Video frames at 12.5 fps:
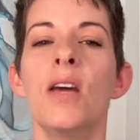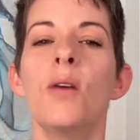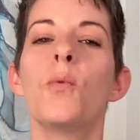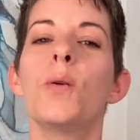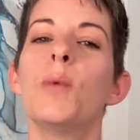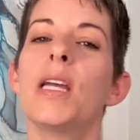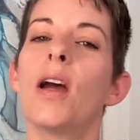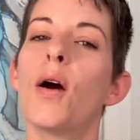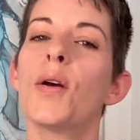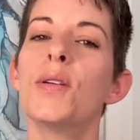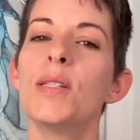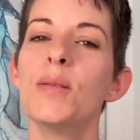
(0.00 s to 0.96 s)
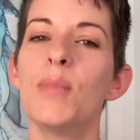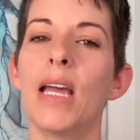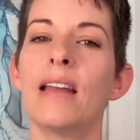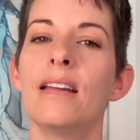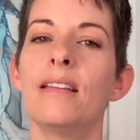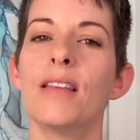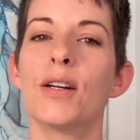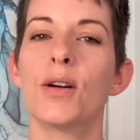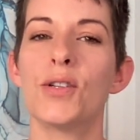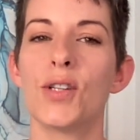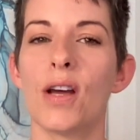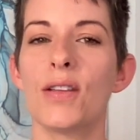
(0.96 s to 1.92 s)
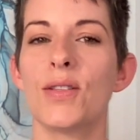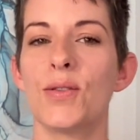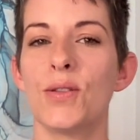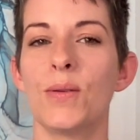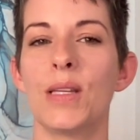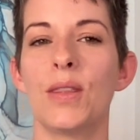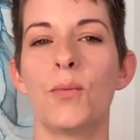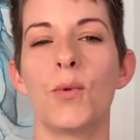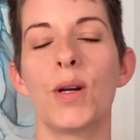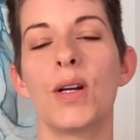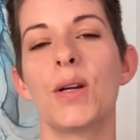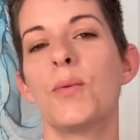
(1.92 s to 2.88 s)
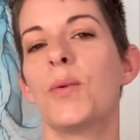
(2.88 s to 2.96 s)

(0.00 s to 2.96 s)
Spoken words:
When we aren't demanding that our jaws are doing the work,